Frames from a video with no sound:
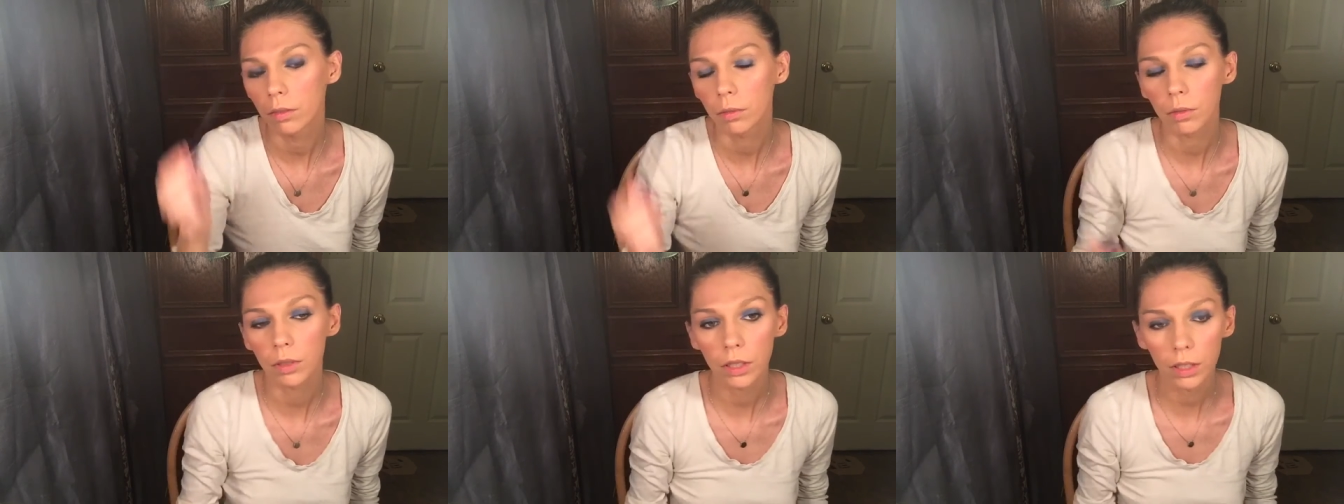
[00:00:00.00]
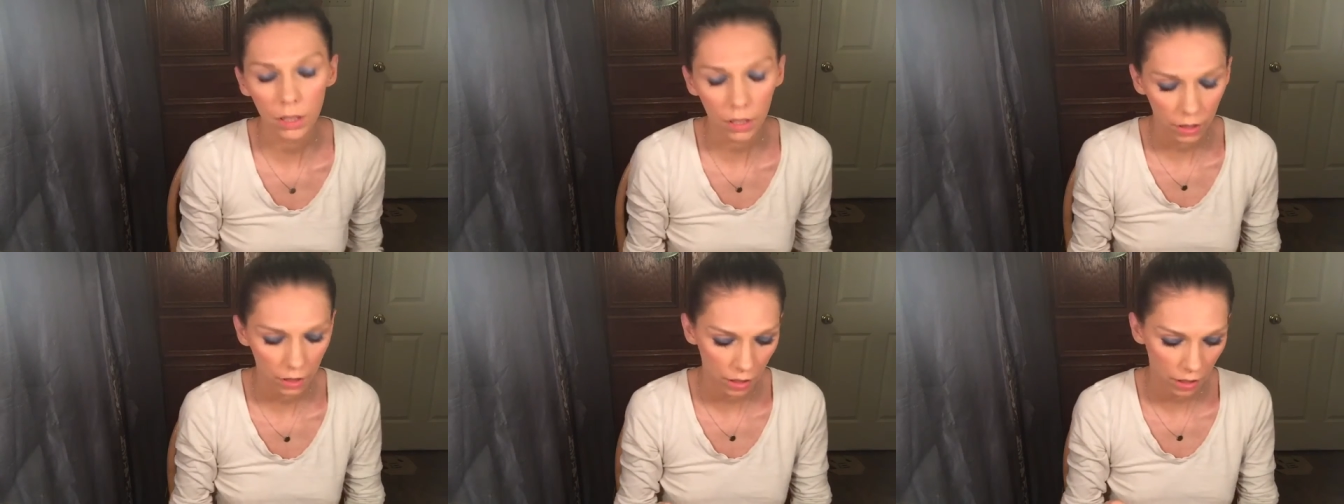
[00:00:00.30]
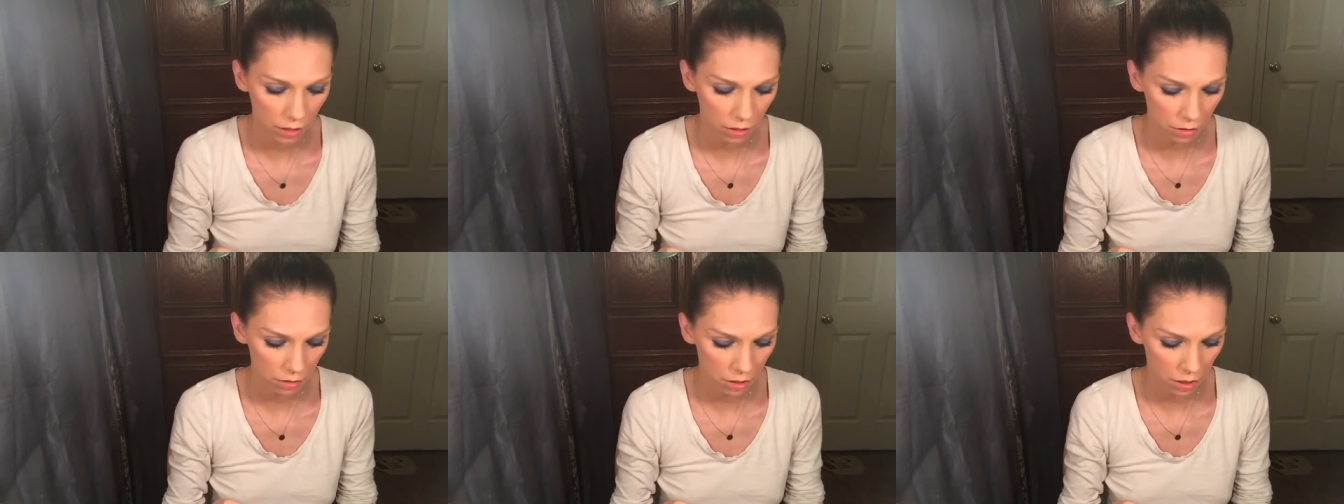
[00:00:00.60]
one thing I
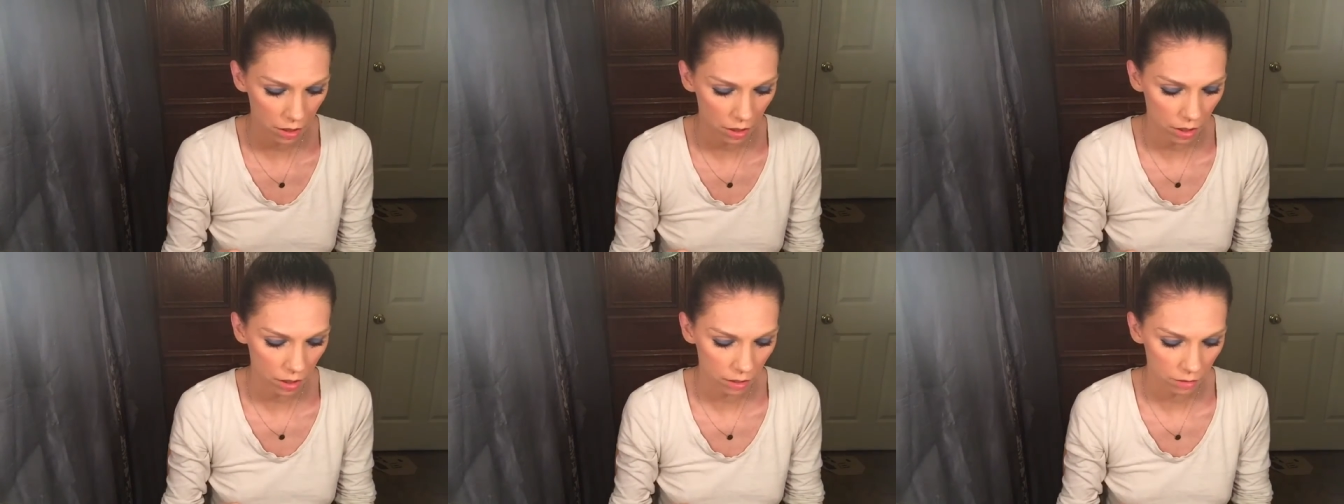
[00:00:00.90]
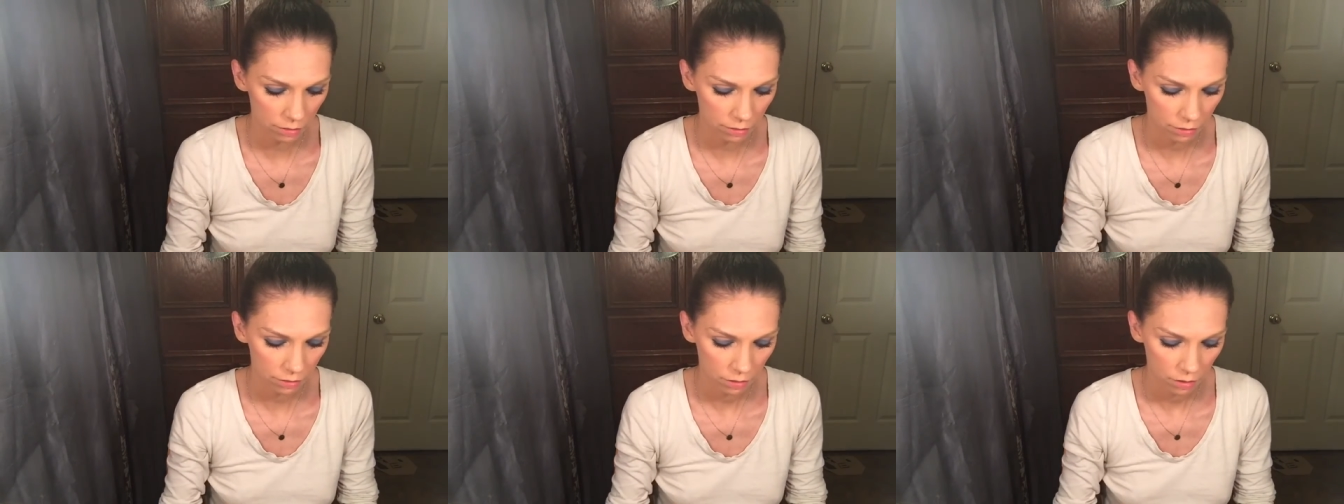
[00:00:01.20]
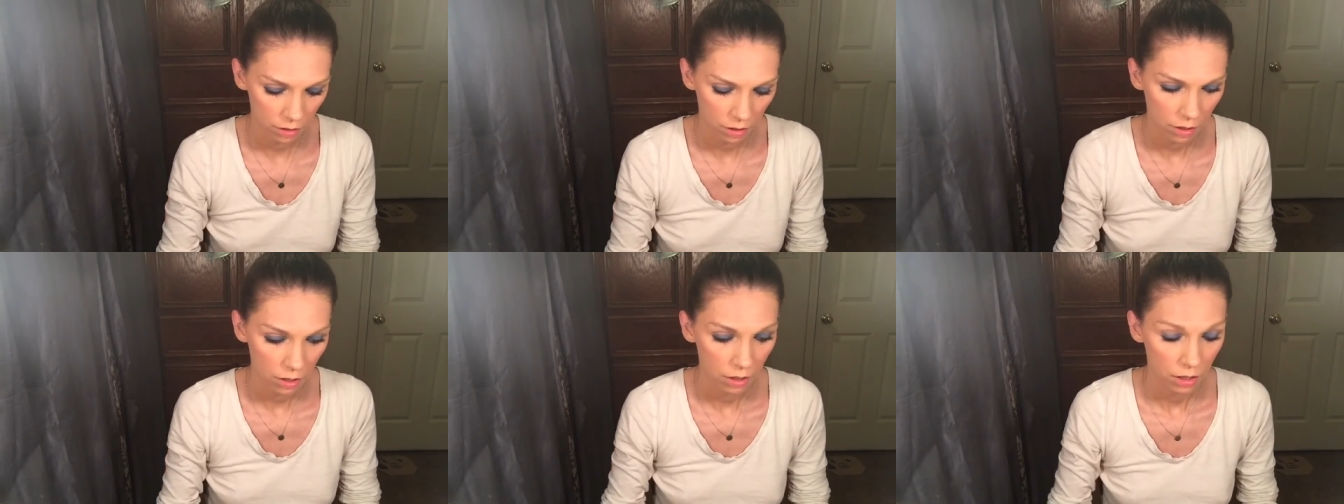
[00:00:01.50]
used to have,
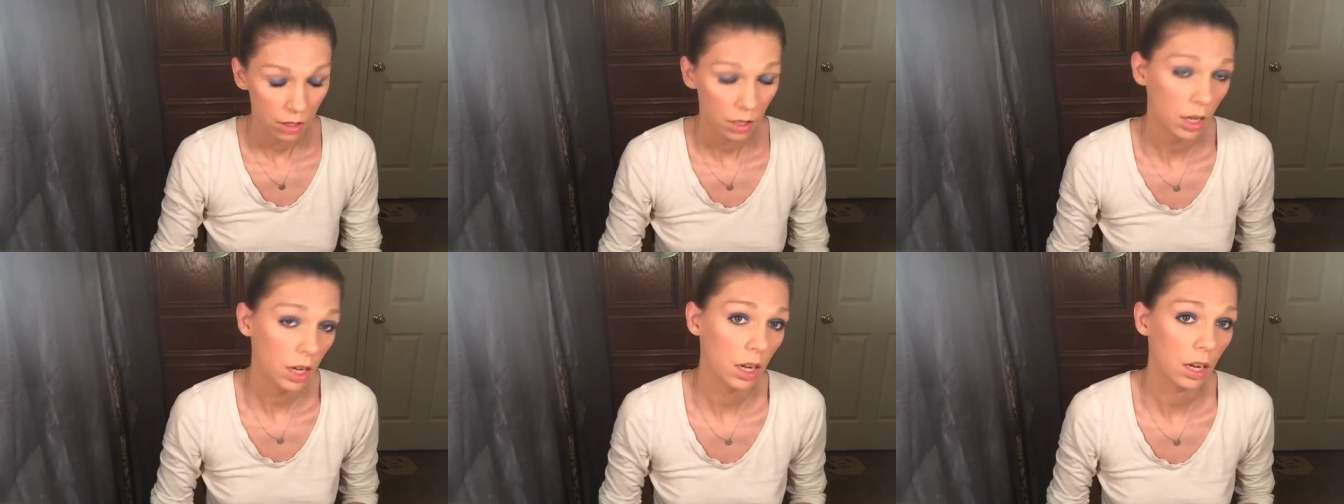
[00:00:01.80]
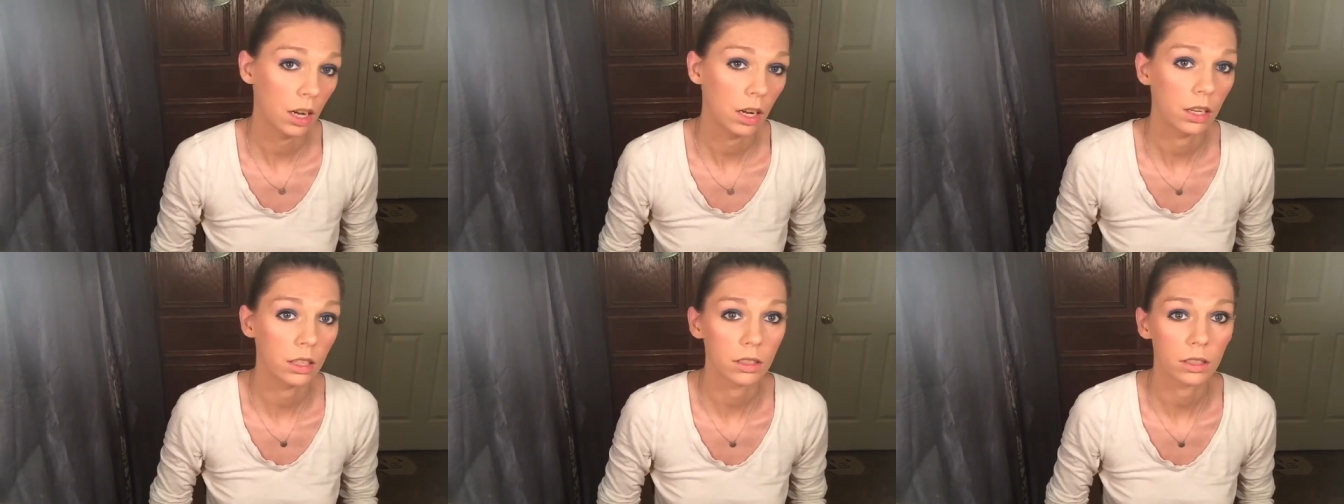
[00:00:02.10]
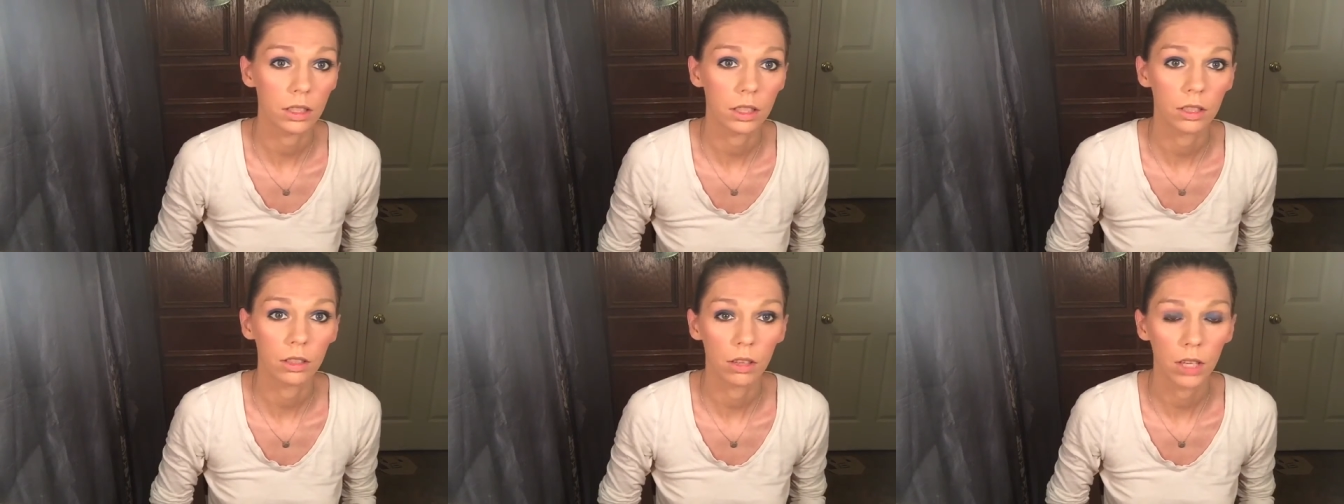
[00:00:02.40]
I
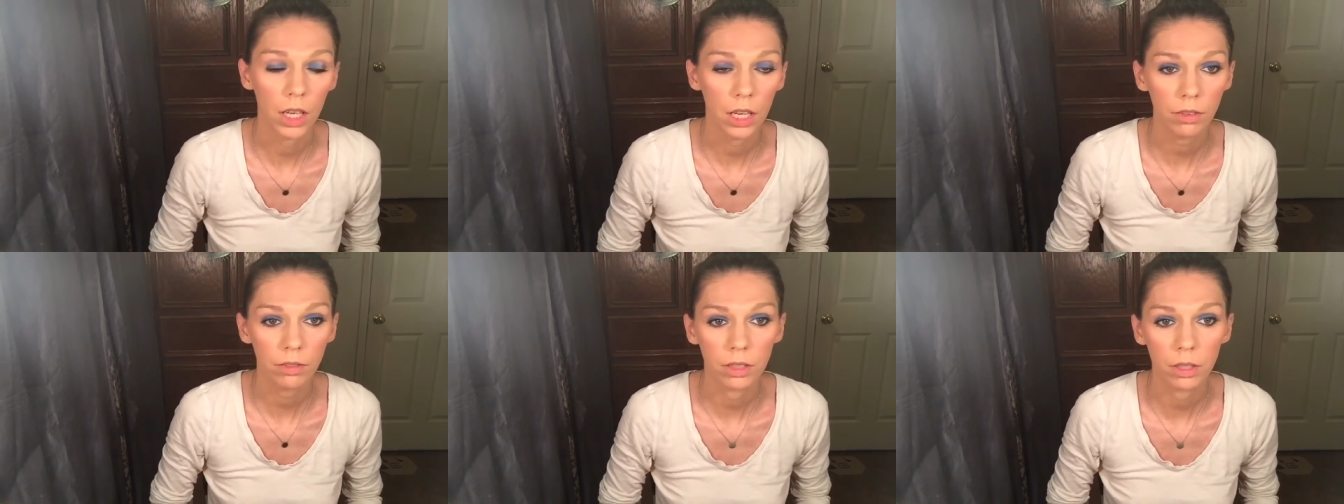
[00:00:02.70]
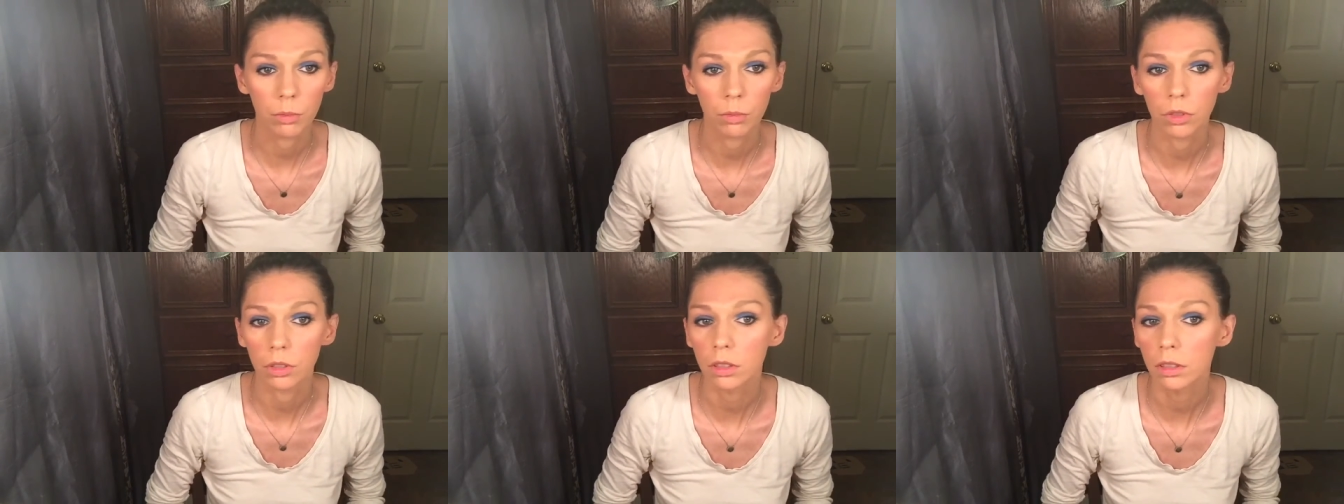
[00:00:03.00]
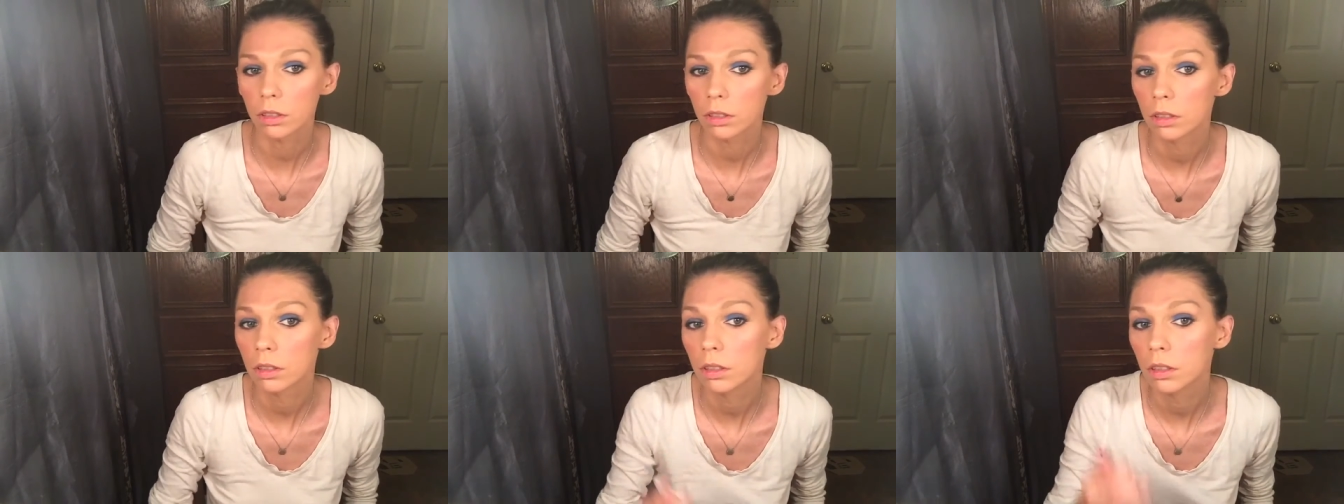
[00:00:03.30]
honestly don't have anymore,